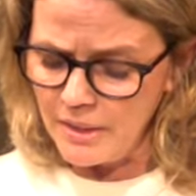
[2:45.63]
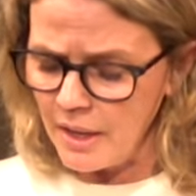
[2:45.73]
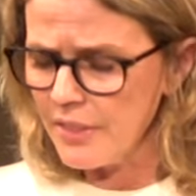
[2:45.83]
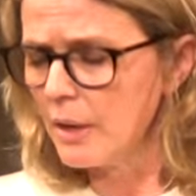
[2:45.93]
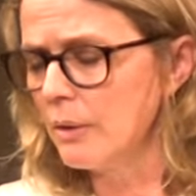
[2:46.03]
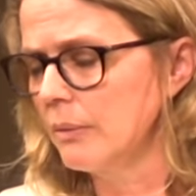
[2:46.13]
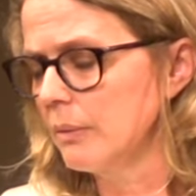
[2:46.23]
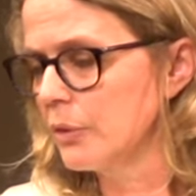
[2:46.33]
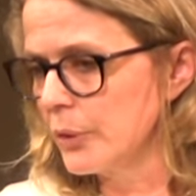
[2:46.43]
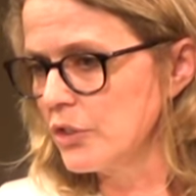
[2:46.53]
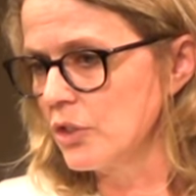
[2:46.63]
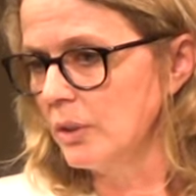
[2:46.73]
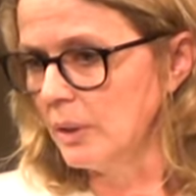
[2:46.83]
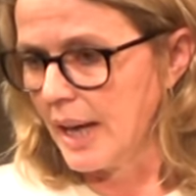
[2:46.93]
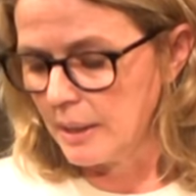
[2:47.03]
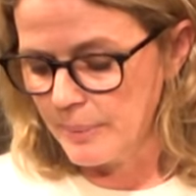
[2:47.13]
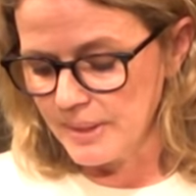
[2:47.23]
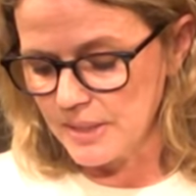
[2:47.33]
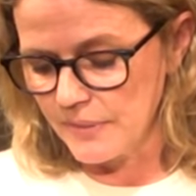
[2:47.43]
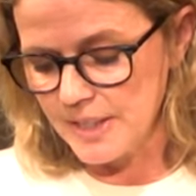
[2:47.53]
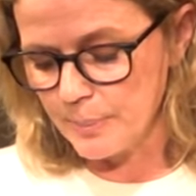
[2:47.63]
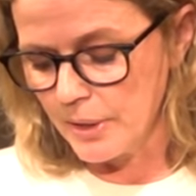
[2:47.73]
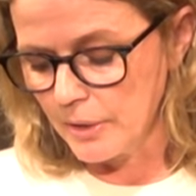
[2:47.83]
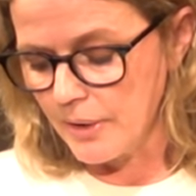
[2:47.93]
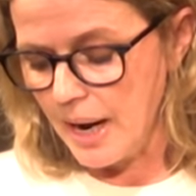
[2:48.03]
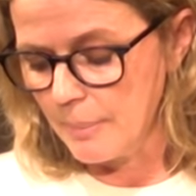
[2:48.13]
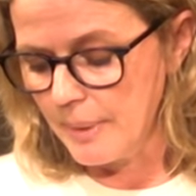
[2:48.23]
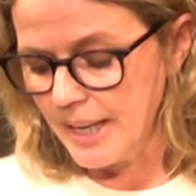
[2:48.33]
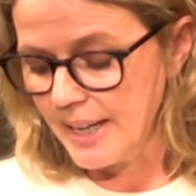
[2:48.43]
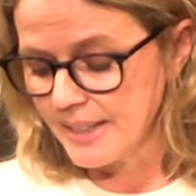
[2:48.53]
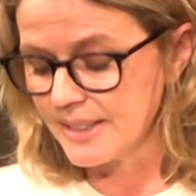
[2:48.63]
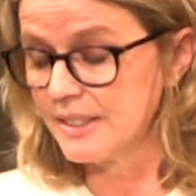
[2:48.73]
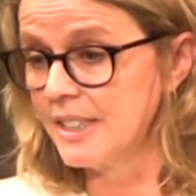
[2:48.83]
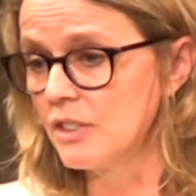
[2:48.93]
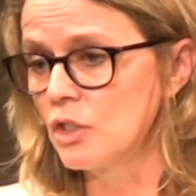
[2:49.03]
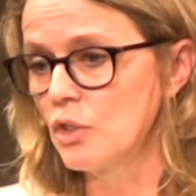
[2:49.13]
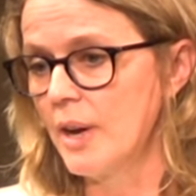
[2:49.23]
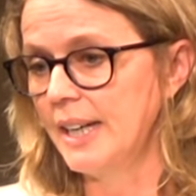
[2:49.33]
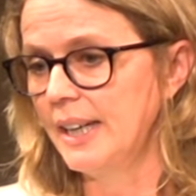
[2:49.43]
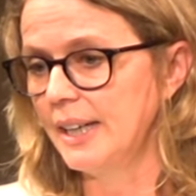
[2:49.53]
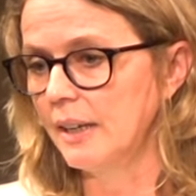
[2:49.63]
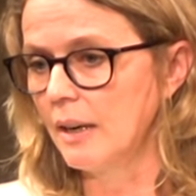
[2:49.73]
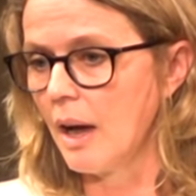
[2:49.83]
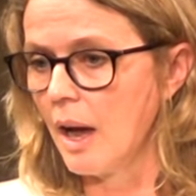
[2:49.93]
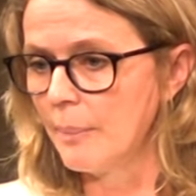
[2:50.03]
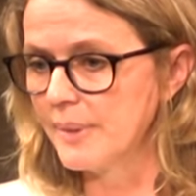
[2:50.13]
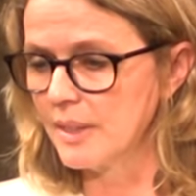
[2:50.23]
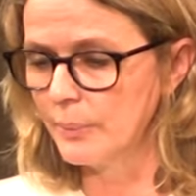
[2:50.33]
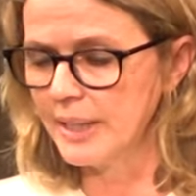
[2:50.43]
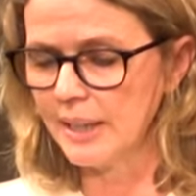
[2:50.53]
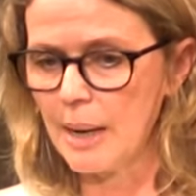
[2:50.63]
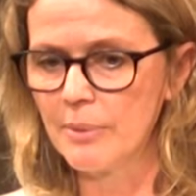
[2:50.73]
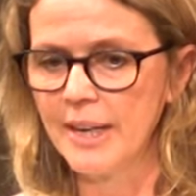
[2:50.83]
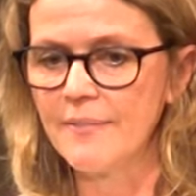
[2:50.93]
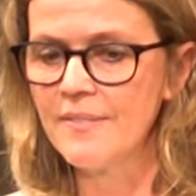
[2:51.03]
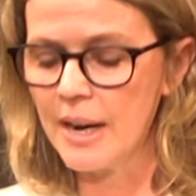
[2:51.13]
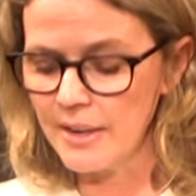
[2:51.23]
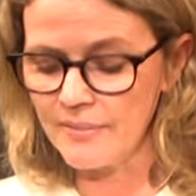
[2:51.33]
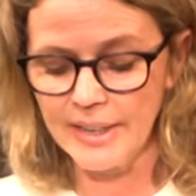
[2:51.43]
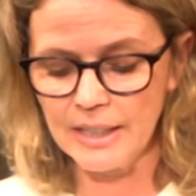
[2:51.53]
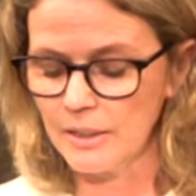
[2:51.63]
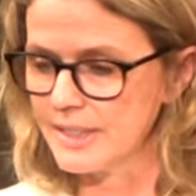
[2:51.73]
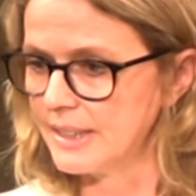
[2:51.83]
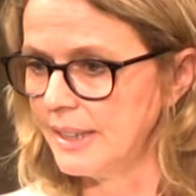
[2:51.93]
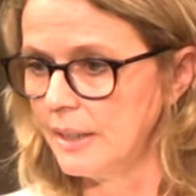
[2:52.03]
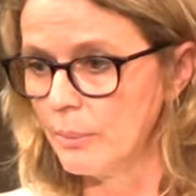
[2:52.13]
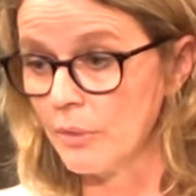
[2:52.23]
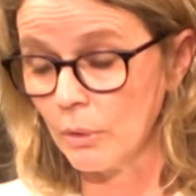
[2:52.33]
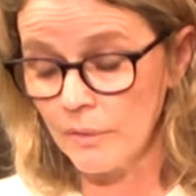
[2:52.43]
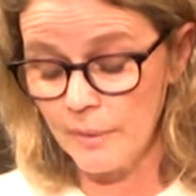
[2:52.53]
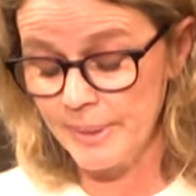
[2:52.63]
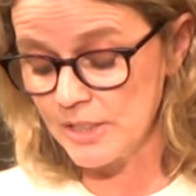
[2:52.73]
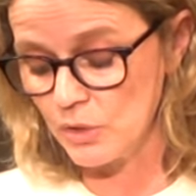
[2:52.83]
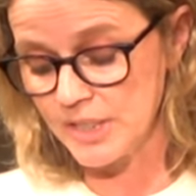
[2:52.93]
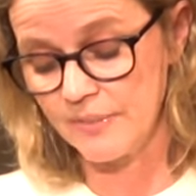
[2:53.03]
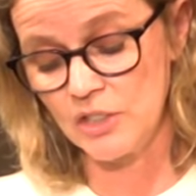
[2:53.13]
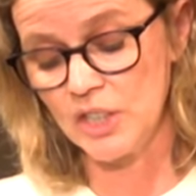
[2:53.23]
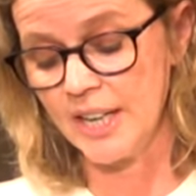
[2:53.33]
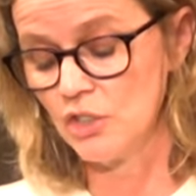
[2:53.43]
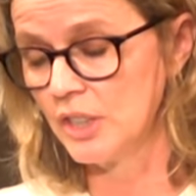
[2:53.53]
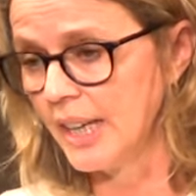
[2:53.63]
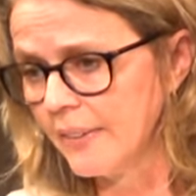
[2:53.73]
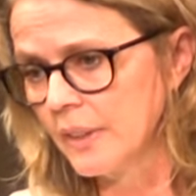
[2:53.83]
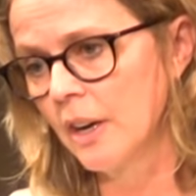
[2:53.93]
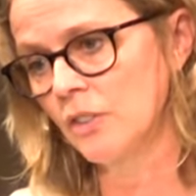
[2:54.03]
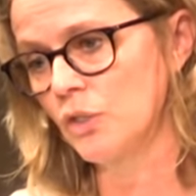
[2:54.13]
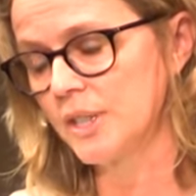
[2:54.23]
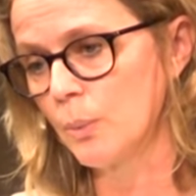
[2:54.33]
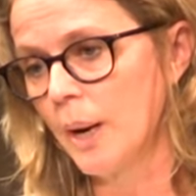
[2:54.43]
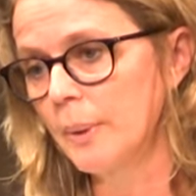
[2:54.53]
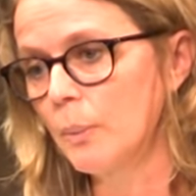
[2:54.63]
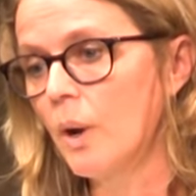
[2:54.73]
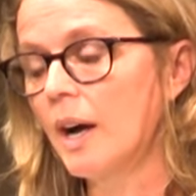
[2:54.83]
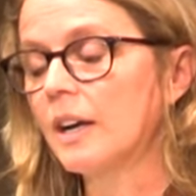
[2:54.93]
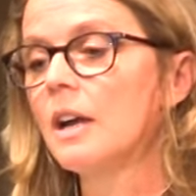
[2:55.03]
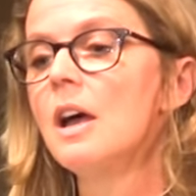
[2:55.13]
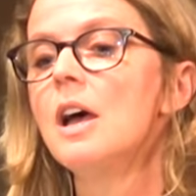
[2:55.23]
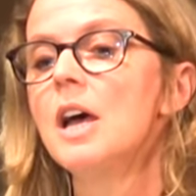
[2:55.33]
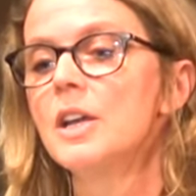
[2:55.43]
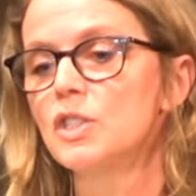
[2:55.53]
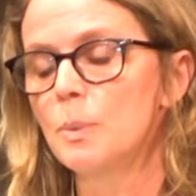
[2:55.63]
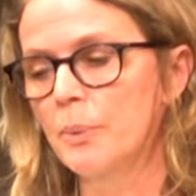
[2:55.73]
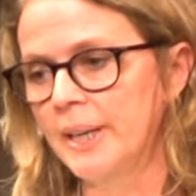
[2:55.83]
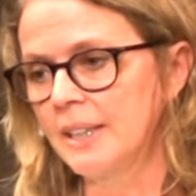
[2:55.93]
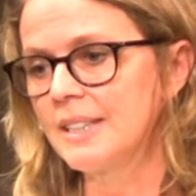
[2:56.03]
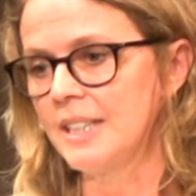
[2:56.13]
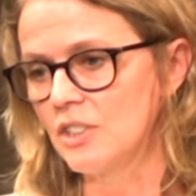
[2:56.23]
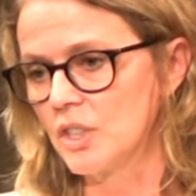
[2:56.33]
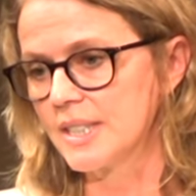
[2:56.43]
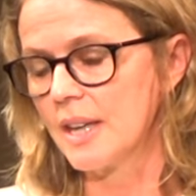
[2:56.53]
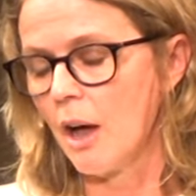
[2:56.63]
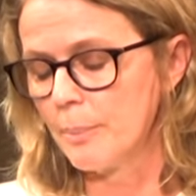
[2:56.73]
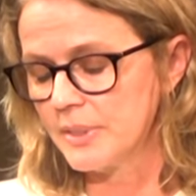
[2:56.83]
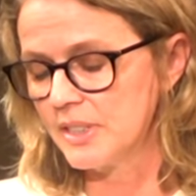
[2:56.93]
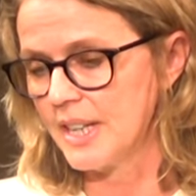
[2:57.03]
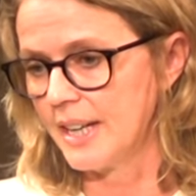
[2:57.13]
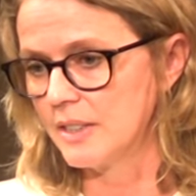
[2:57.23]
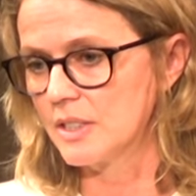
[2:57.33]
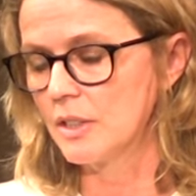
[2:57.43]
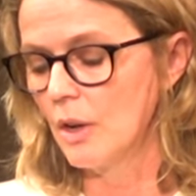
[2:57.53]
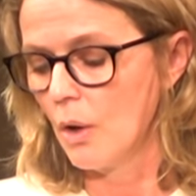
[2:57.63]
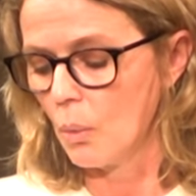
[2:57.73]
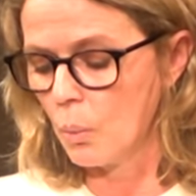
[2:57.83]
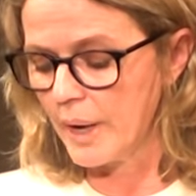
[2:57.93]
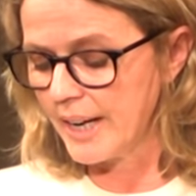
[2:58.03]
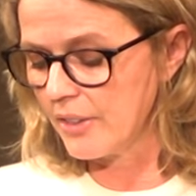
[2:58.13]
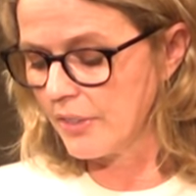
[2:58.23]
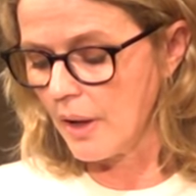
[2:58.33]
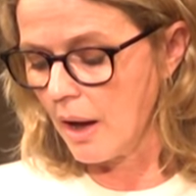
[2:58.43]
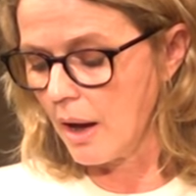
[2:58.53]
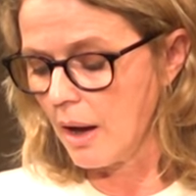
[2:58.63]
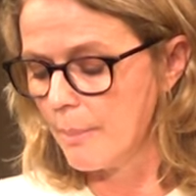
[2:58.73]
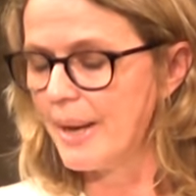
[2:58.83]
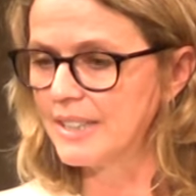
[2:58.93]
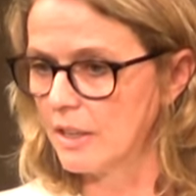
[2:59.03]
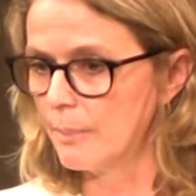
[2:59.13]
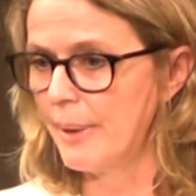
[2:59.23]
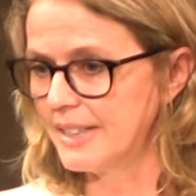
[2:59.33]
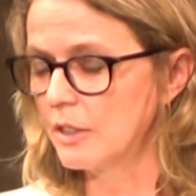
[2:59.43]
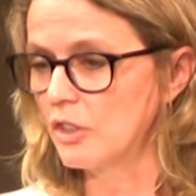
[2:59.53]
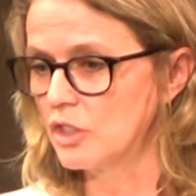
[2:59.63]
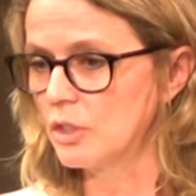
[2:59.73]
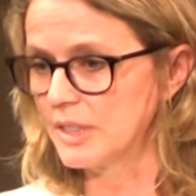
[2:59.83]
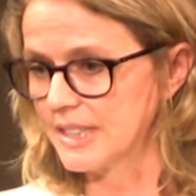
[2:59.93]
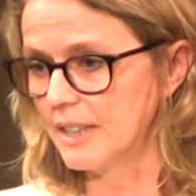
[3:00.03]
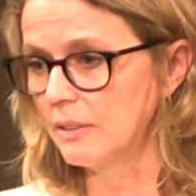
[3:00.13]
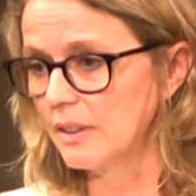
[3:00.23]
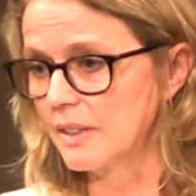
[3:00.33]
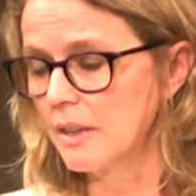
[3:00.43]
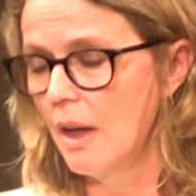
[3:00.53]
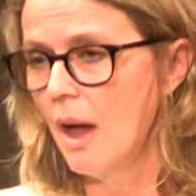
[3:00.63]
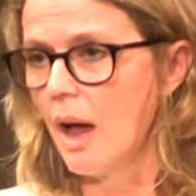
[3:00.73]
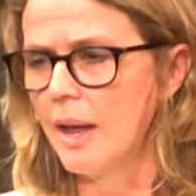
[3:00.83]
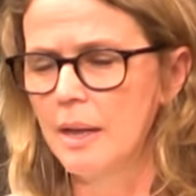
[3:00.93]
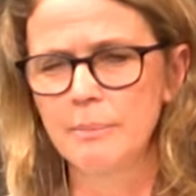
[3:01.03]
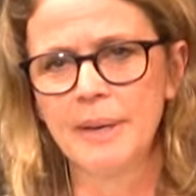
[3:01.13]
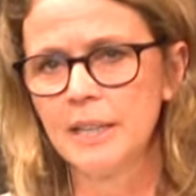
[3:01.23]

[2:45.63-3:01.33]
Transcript: Another crucial element of this program is teacher training. So we collaborate very, very closely with all of the ministries of education in the countries where we work to bring teachers up to date with pedagogical skills. In